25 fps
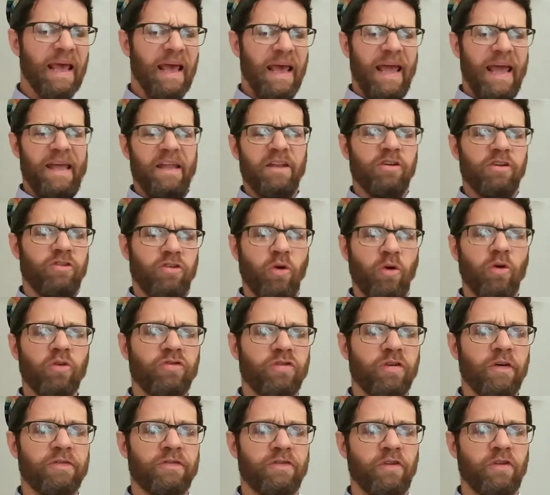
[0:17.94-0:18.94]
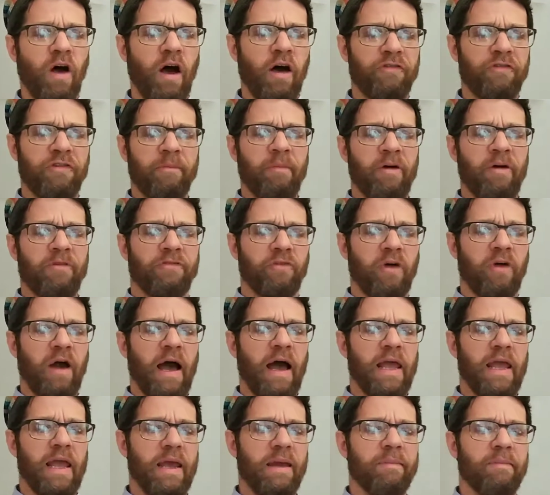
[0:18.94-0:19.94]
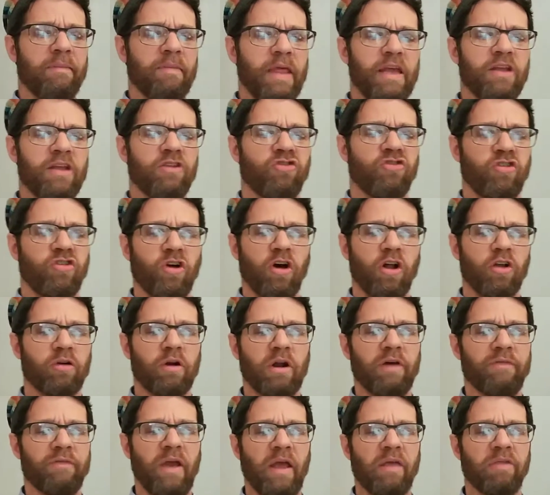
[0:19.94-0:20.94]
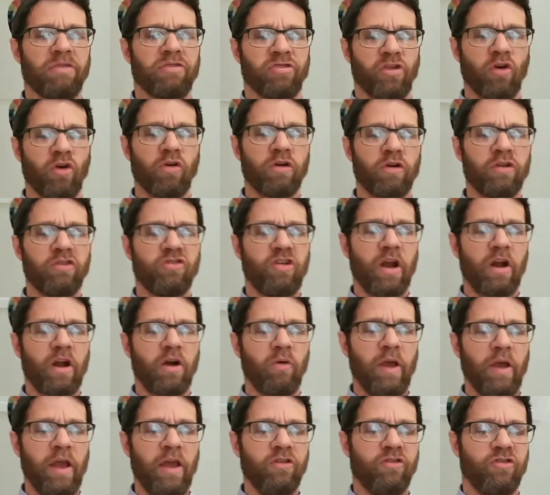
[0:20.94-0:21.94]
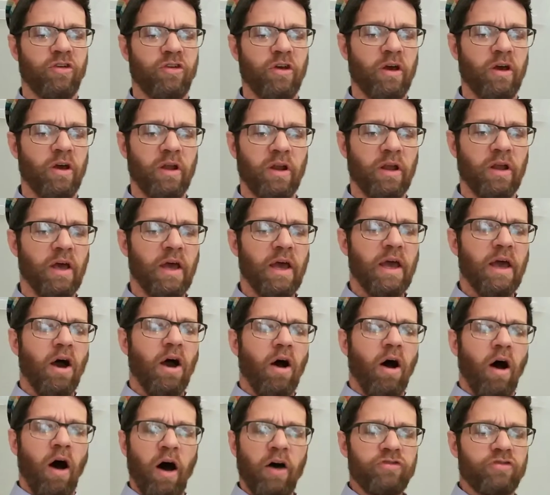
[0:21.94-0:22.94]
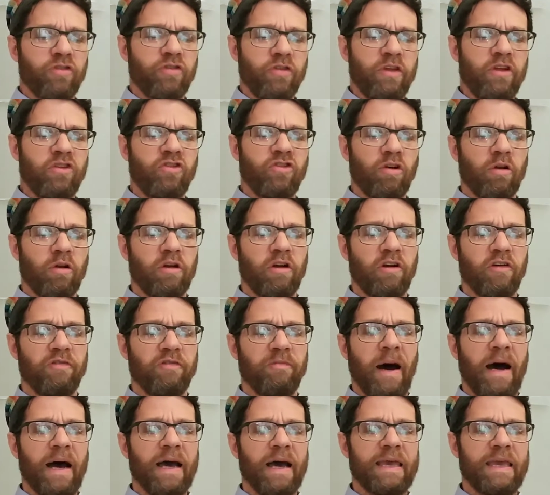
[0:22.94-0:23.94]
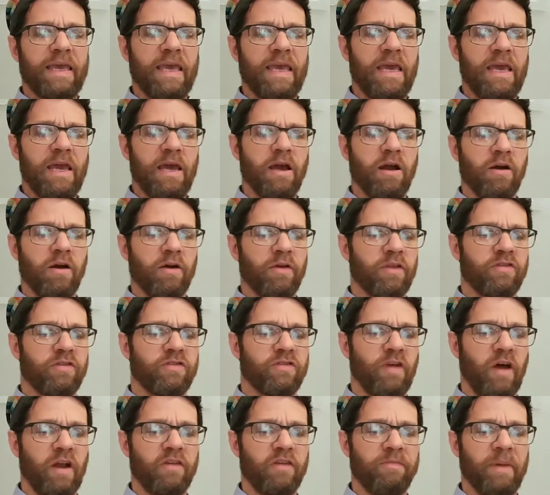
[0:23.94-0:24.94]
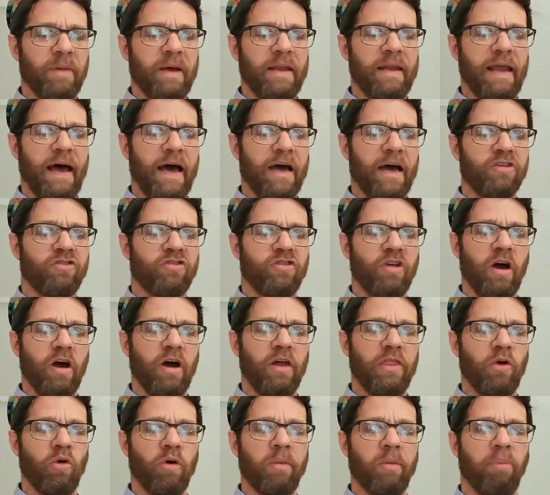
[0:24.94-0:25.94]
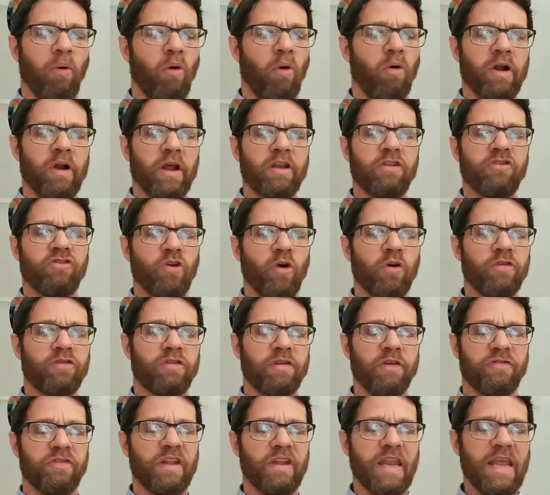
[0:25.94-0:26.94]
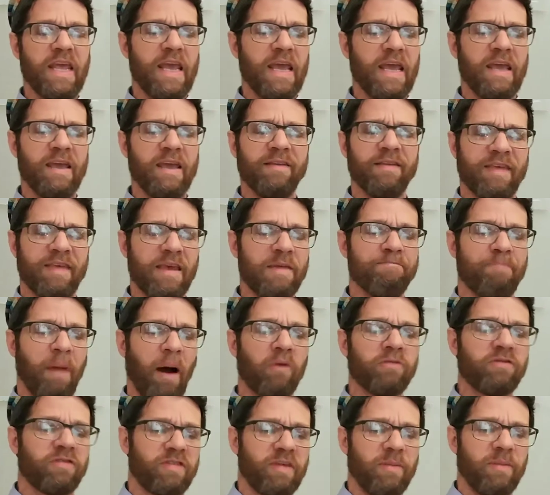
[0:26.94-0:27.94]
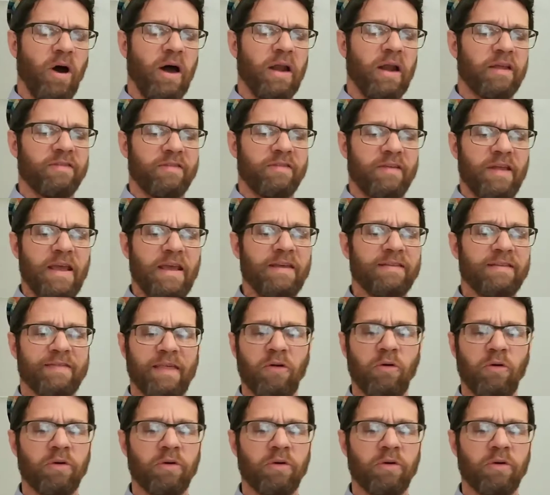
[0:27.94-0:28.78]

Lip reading: And Joseph saw from Ephraim the children of a third generation, also the children of Machir, the son of Manasseh. They were born on Joseph's knees. He bounced them on his knees.